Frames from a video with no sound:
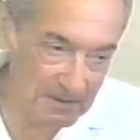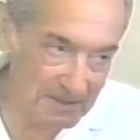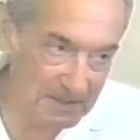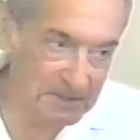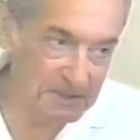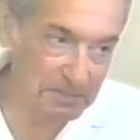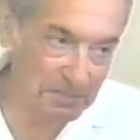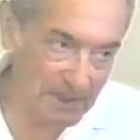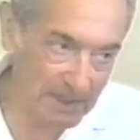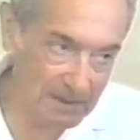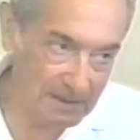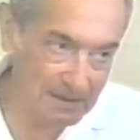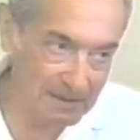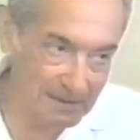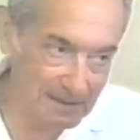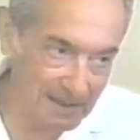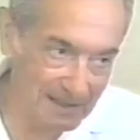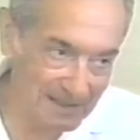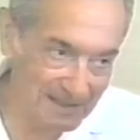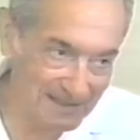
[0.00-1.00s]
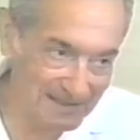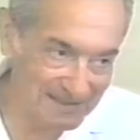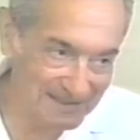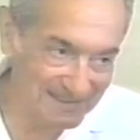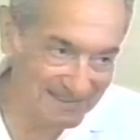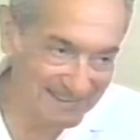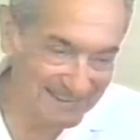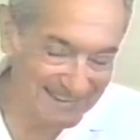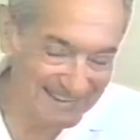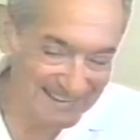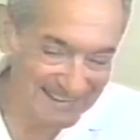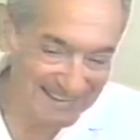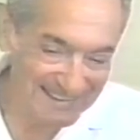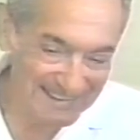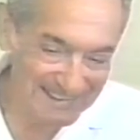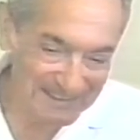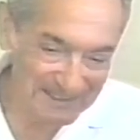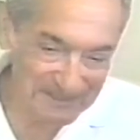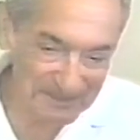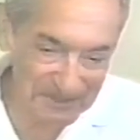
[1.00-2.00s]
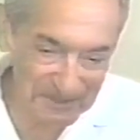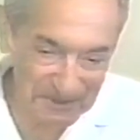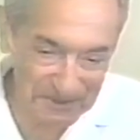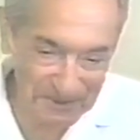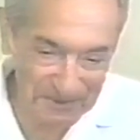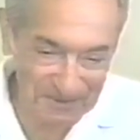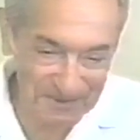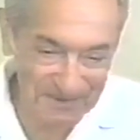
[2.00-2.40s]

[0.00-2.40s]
independent, I guess. So,